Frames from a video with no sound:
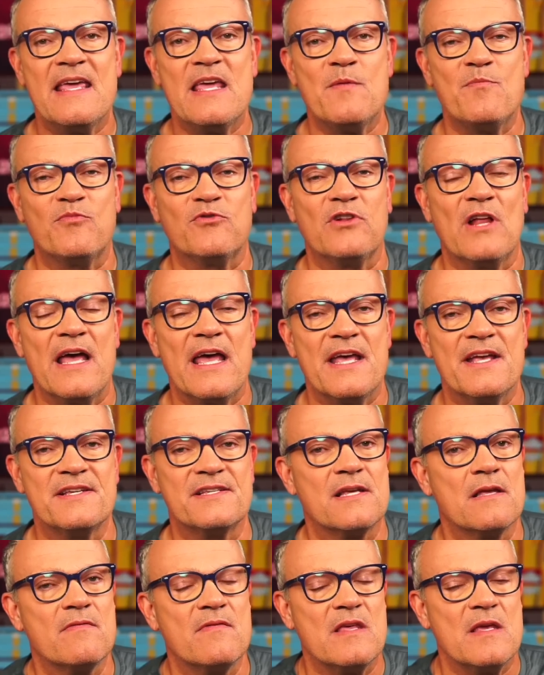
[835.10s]
he
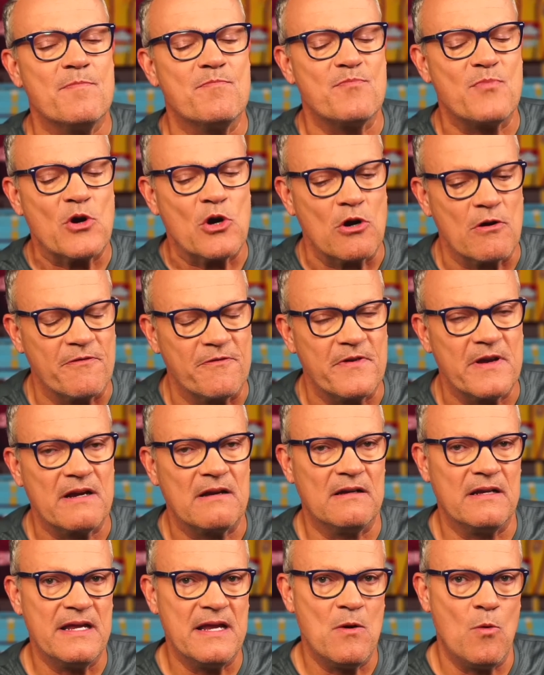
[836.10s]
plays the
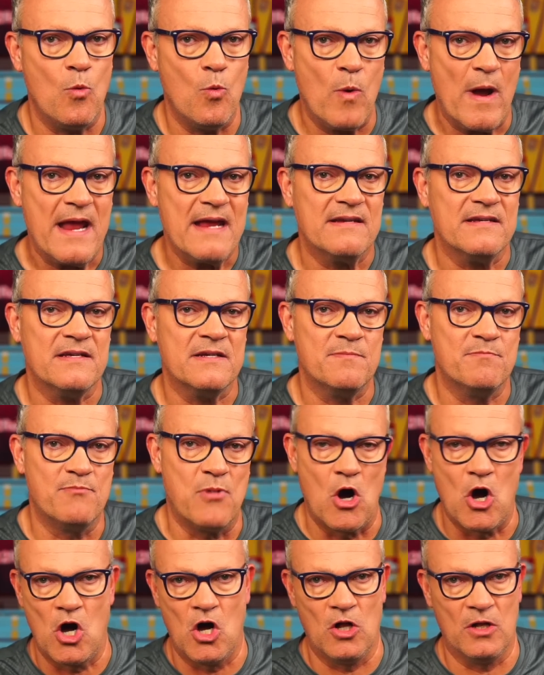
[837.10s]
perfectly weighted
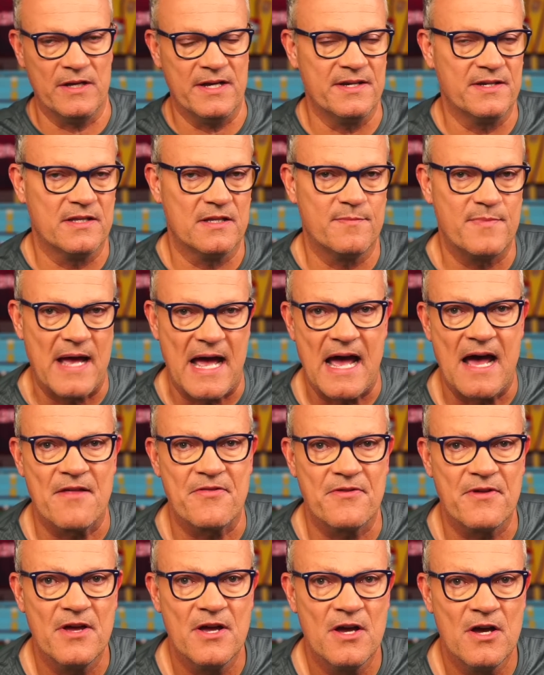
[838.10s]
ball into the
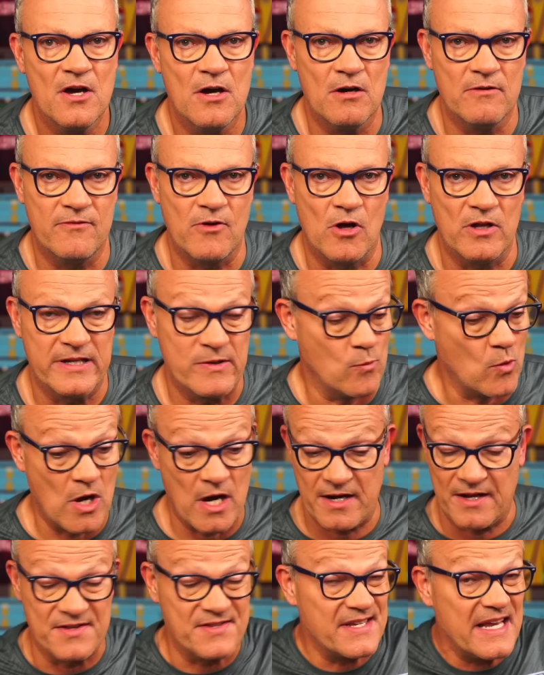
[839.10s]
path of Ollie
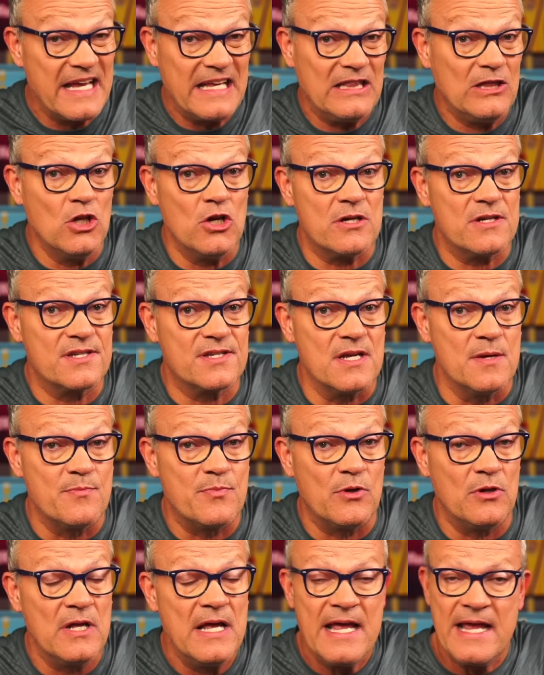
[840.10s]
Watkins. It looks
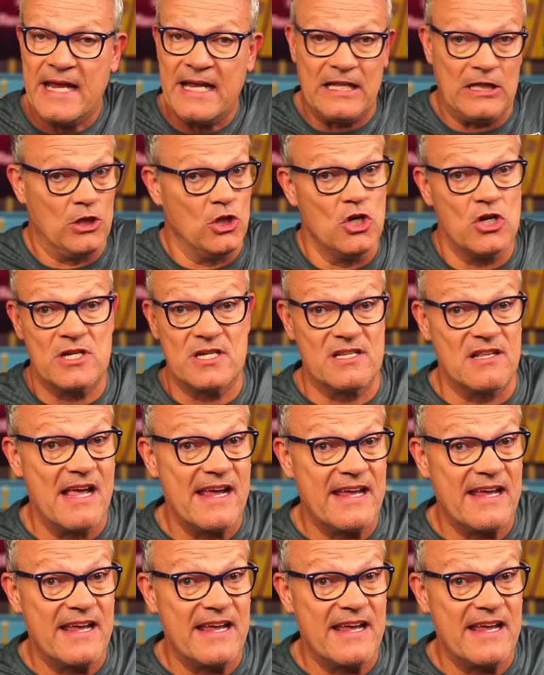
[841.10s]
simple. It looks